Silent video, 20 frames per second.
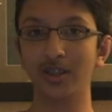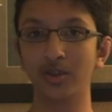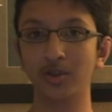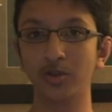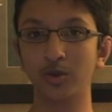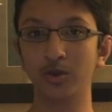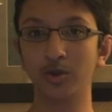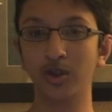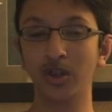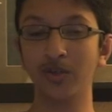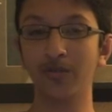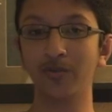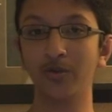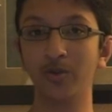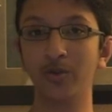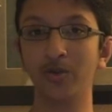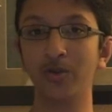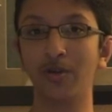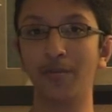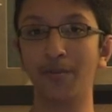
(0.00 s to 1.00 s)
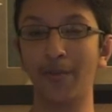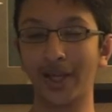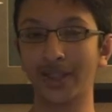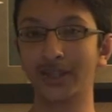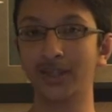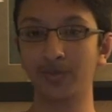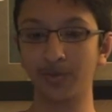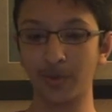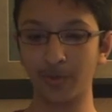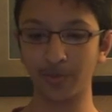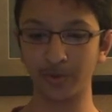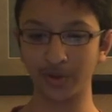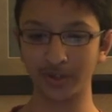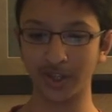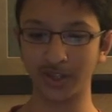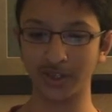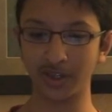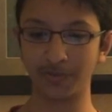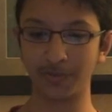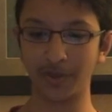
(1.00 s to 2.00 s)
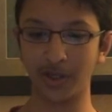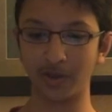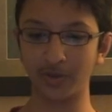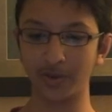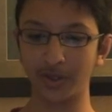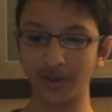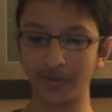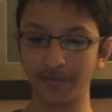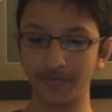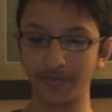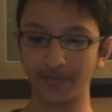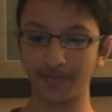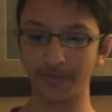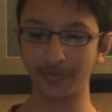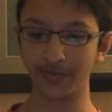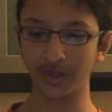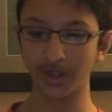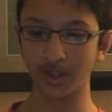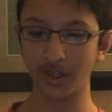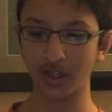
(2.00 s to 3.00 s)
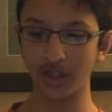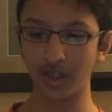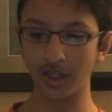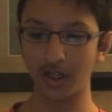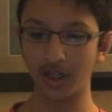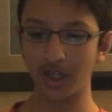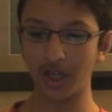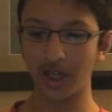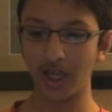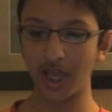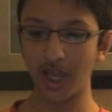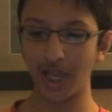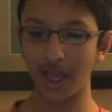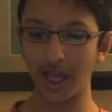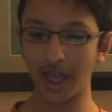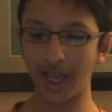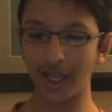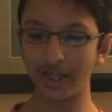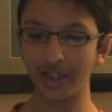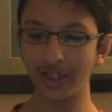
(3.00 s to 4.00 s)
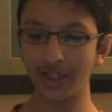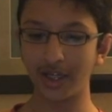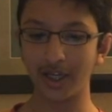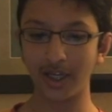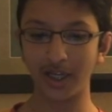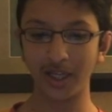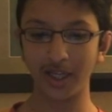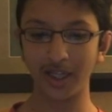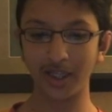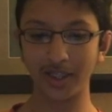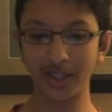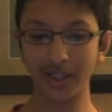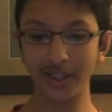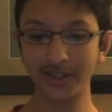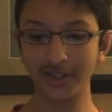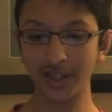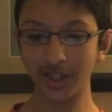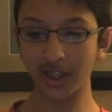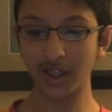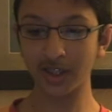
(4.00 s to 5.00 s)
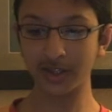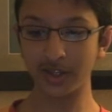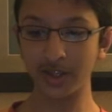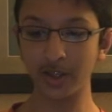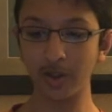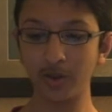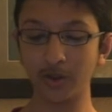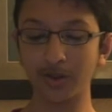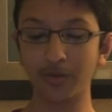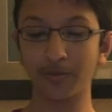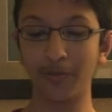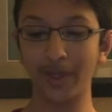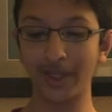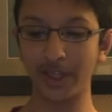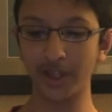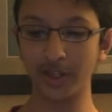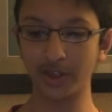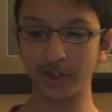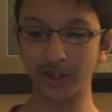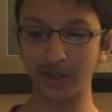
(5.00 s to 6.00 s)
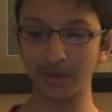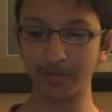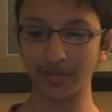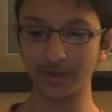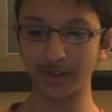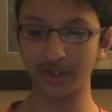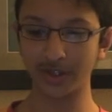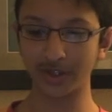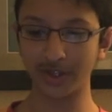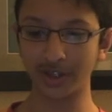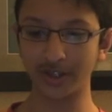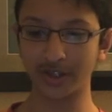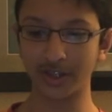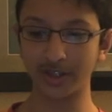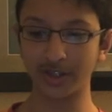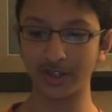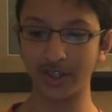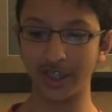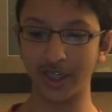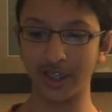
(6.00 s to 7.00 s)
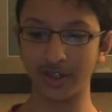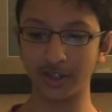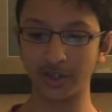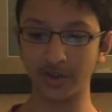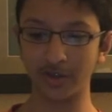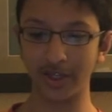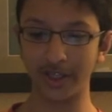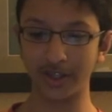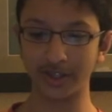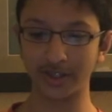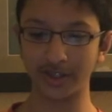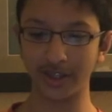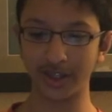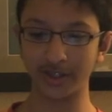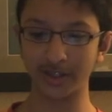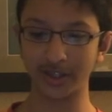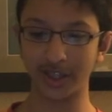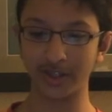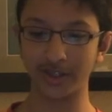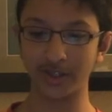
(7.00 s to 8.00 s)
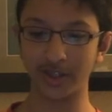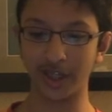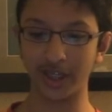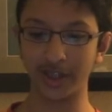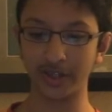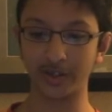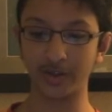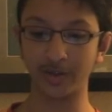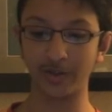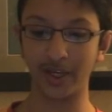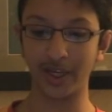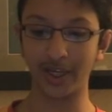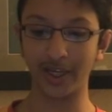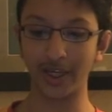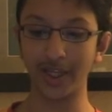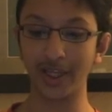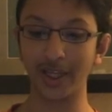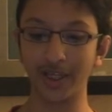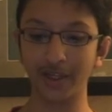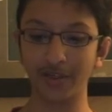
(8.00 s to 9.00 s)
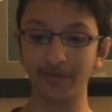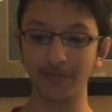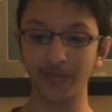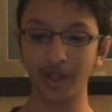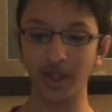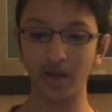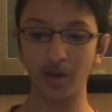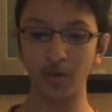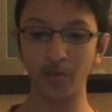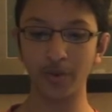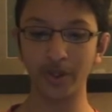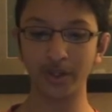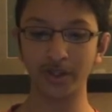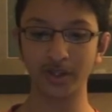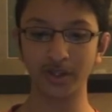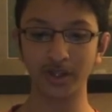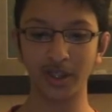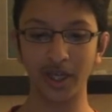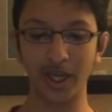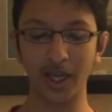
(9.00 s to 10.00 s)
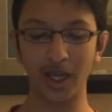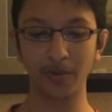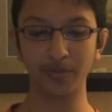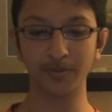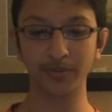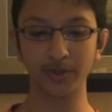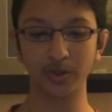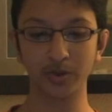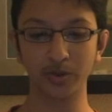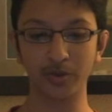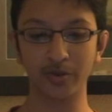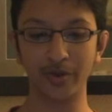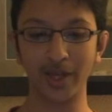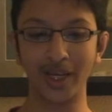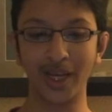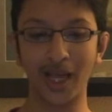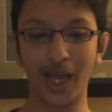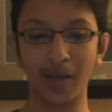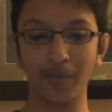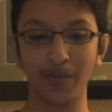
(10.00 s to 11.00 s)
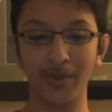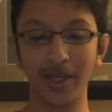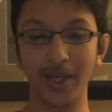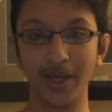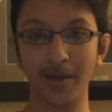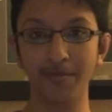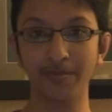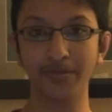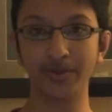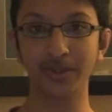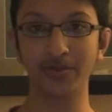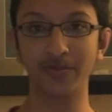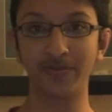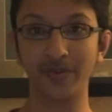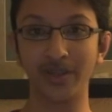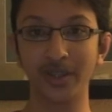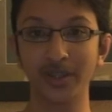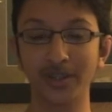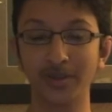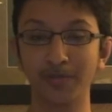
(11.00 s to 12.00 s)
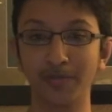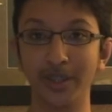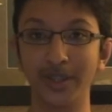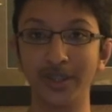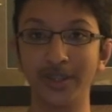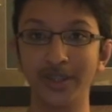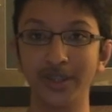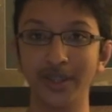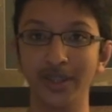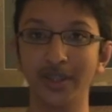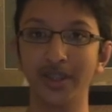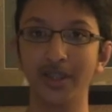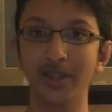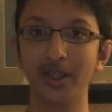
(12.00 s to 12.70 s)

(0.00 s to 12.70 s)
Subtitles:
so to give you maximum processing power. And Intel continued making chips such as the 8086 and the 8088, which helped to create IBM's first PC.